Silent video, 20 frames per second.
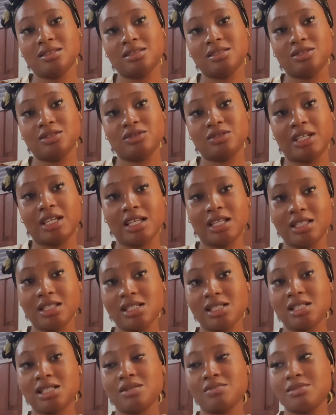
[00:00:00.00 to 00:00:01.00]
you get
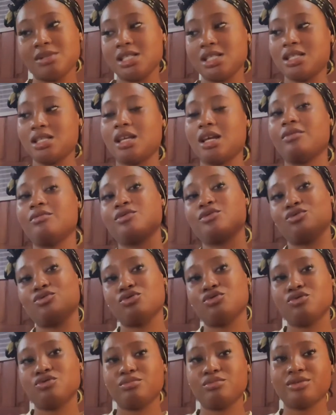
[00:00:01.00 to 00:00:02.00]
dates me, you have to go
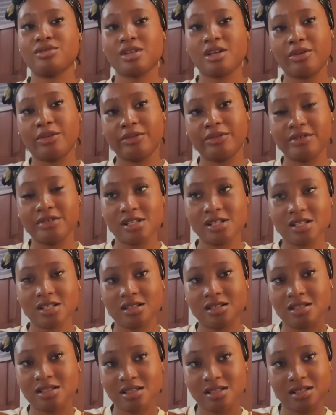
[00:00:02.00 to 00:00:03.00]
through Busayo first
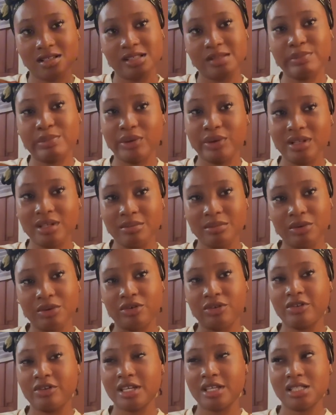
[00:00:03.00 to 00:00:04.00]
because she's spoiling me
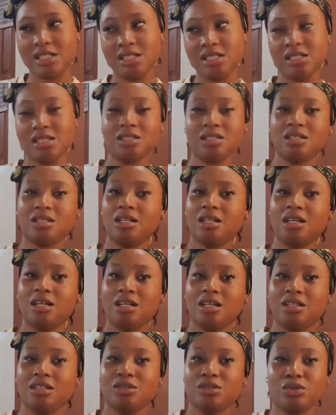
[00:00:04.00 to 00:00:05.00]
already.
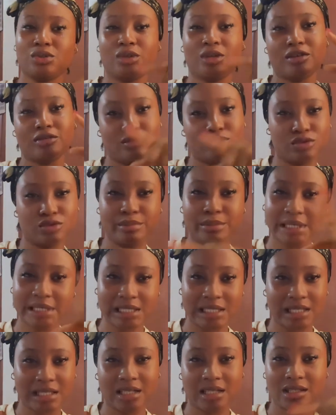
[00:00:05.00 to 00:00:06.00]
So you have to do
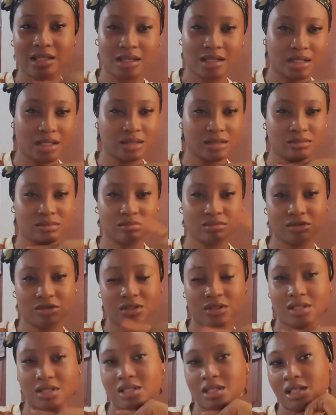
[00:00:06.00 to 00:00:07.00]
better than her. Do you
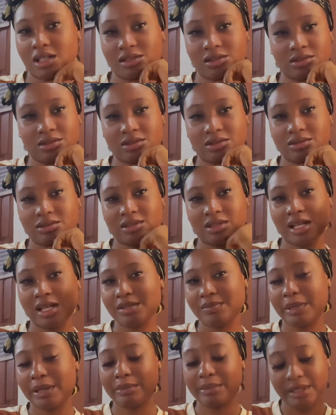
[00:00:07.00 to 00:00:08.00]
understand? That's
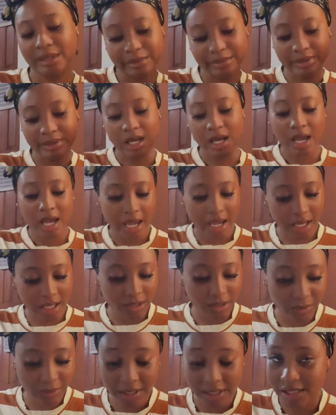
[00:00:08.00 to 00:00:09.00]
my baby.
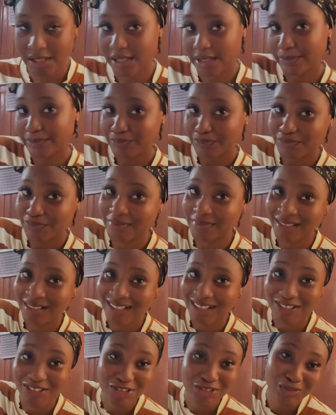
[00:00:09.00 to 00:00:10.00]
Anyways,
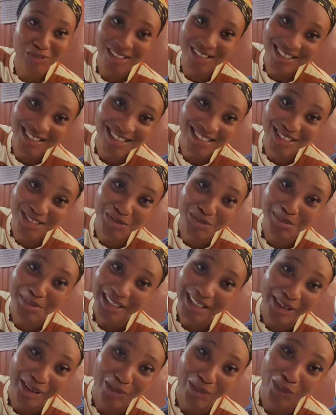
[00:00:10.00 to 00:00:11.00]
you should watch this, you'll be
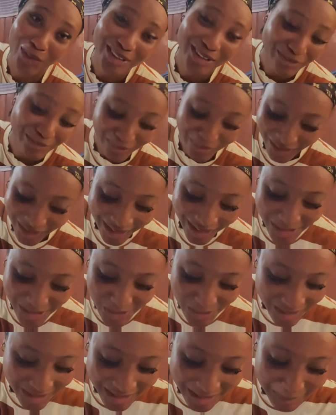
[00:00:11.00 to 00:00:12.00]
like, what the fuck are you
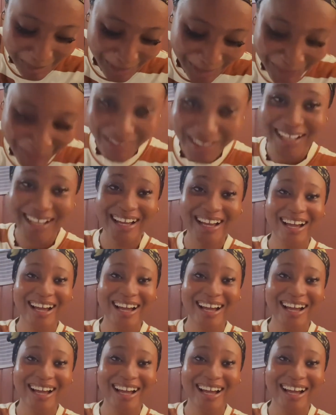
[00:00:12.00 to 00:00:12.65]
talking about?